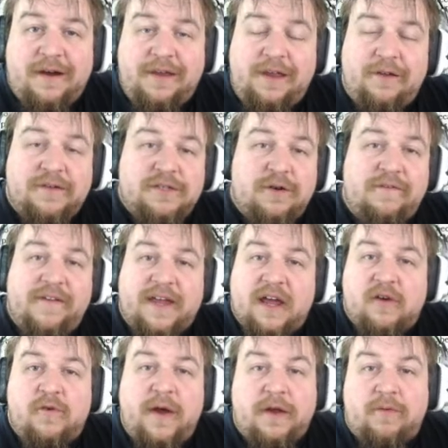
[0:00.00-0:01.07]
you know, sort of like a
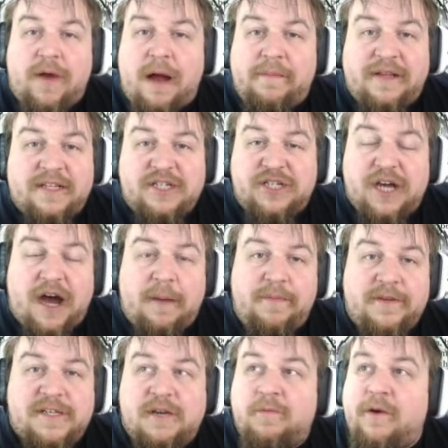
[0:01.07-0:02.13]
quick ramen shop
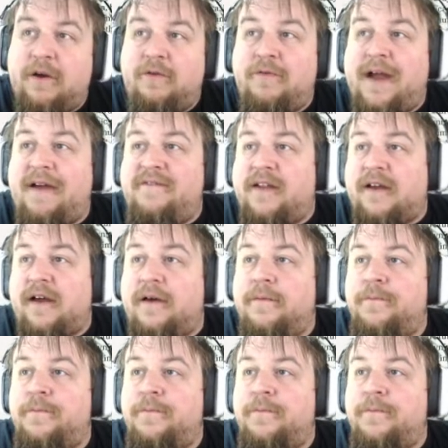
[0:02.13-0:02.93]
somewhere in Ravnica.